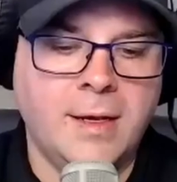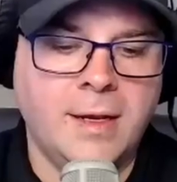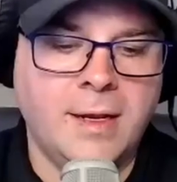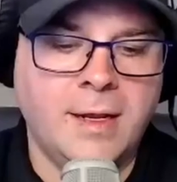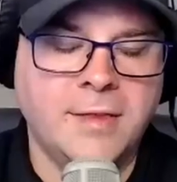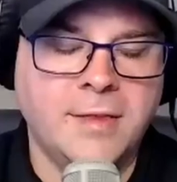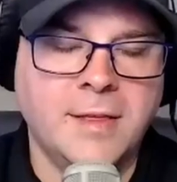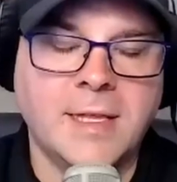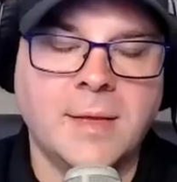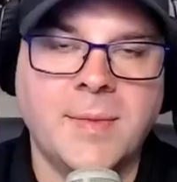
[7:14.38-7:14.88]
I
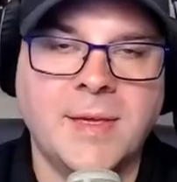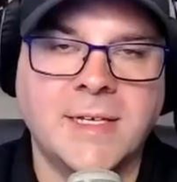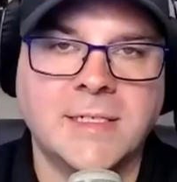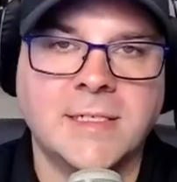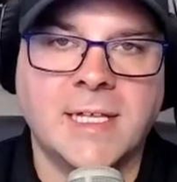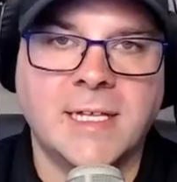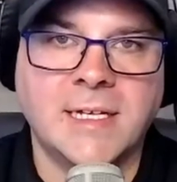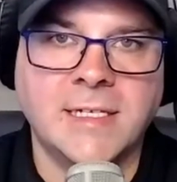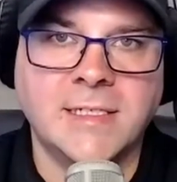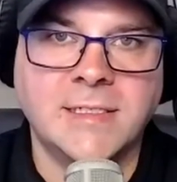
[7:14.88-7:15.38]
think that makes a
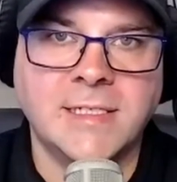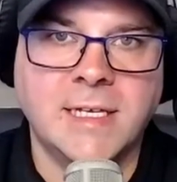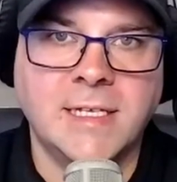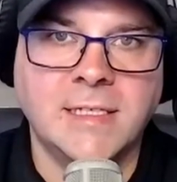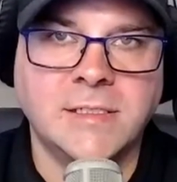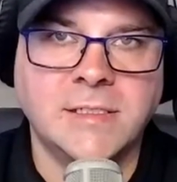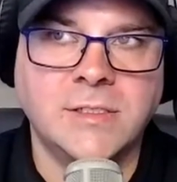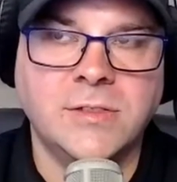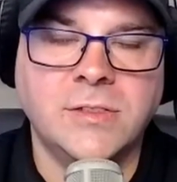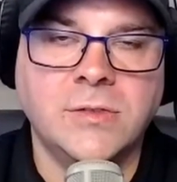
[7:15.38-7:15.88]
lot of
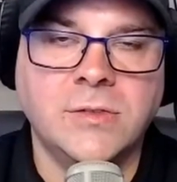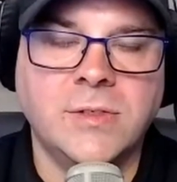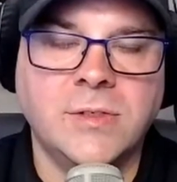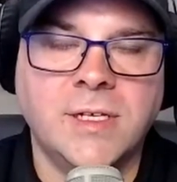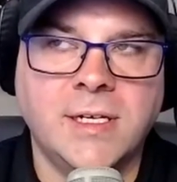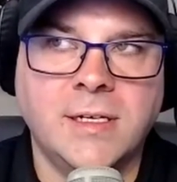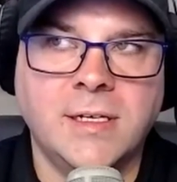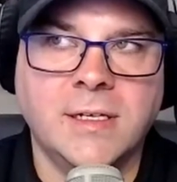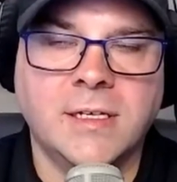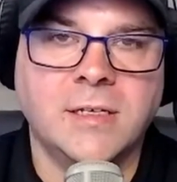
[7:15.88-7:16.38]
sense. You do
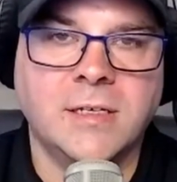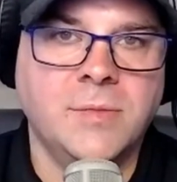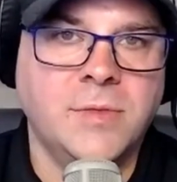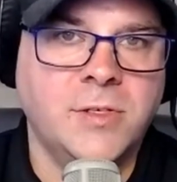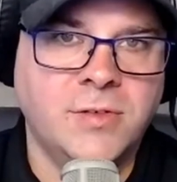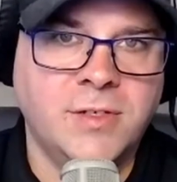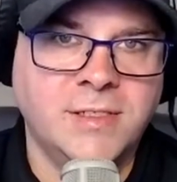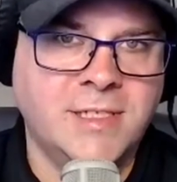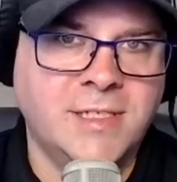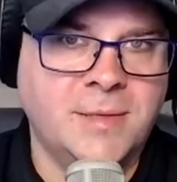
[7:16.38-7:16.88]
need a
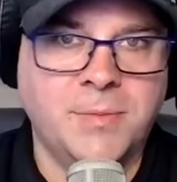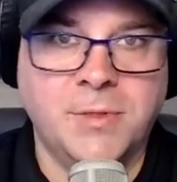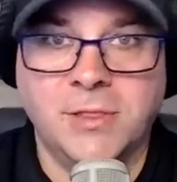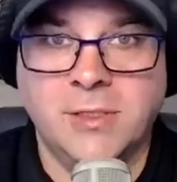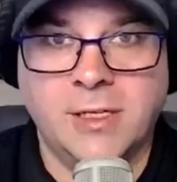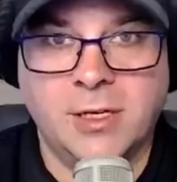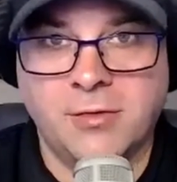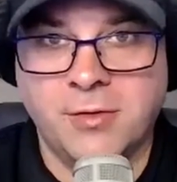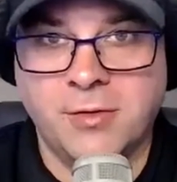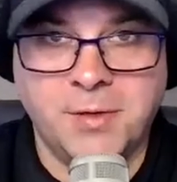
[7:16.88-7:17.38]
community. It's like
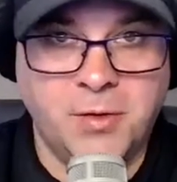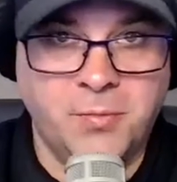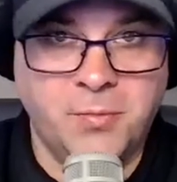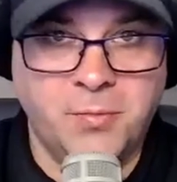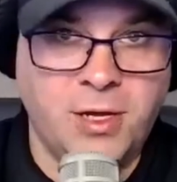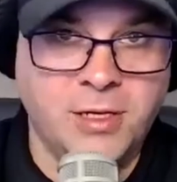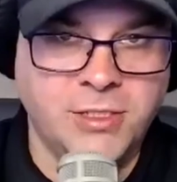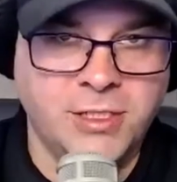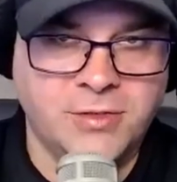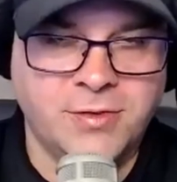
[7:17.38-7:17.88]
building a crypto
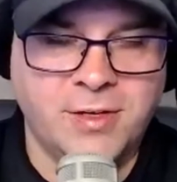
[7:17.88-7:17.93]
project,